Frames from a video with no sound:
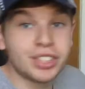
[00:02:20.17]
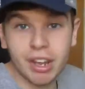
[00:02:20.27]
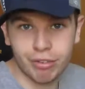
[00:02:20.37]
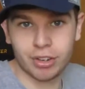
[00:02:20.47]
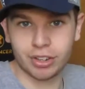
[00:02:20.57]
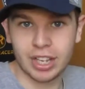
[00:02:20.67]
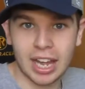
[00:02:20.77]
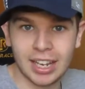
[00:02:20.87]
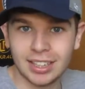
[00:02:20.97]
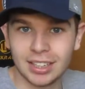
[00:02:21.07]
different on
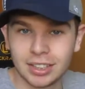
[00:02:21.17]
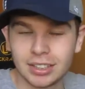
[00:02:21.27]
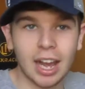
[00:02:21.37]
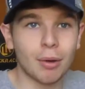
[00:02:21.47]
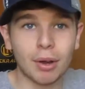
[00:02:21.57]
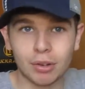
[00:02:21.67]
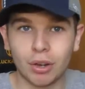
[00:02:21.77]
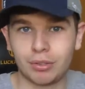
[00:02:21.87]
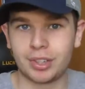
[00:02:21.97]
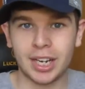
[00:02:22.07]
there to how I'll
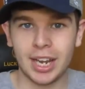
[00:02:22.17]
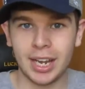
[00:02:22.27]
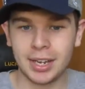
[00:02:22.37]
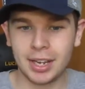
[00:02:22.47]
cover it